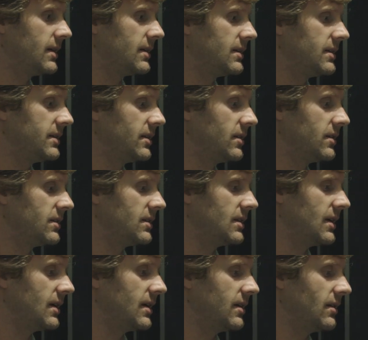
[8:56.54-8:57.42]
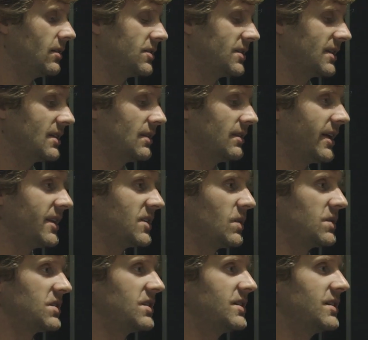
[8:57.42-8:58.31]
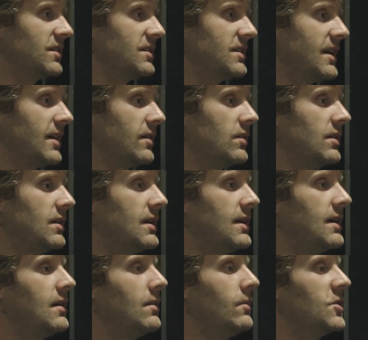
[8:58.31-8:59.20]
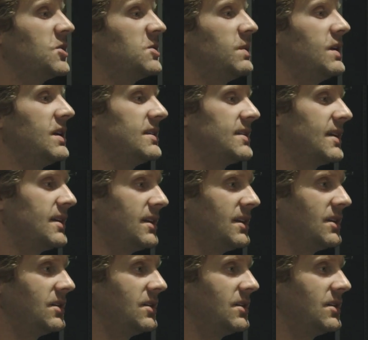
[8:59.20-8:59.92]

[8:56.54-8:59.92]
tilt, it looks like the lens wants to tilt down, which means I need